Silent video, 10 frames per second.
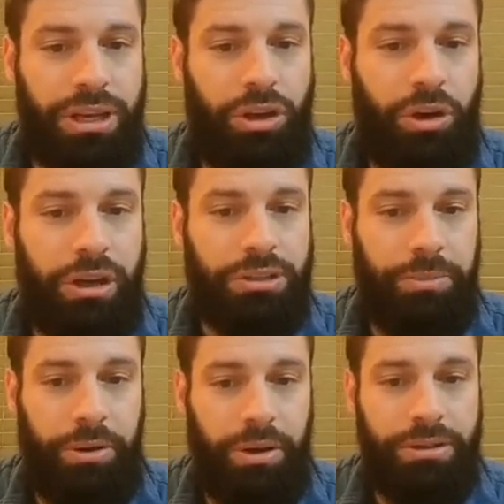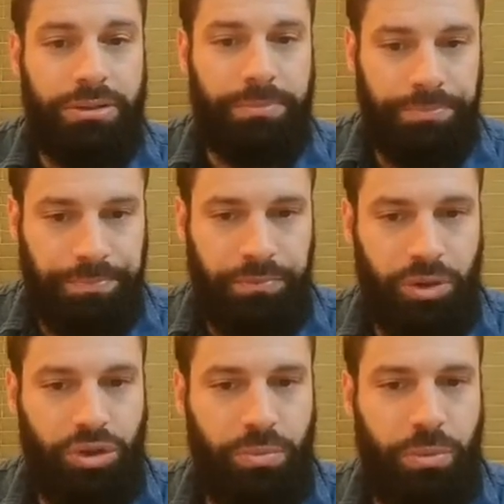In your experience,
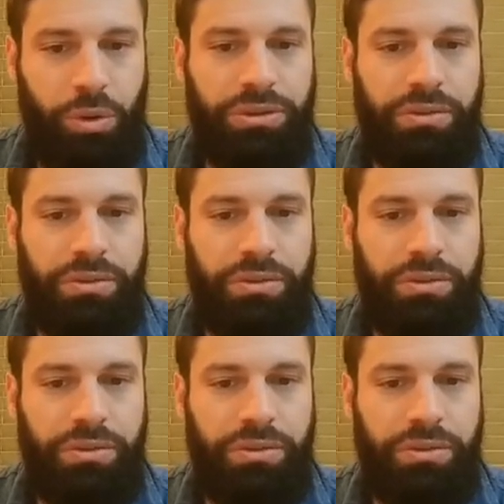do most